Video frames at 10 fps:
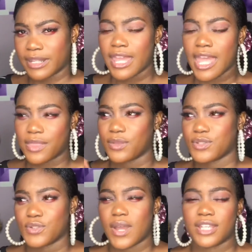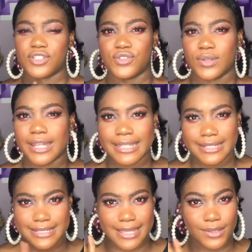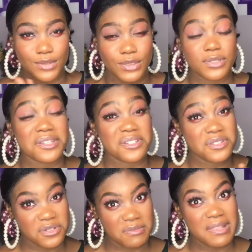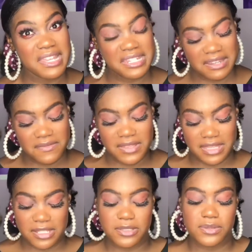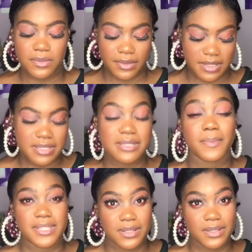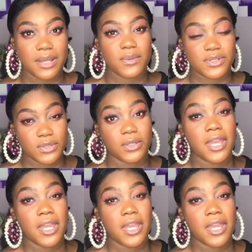I thought you had sugar daddies. I thought you. So I just streamlined everything to this particular question.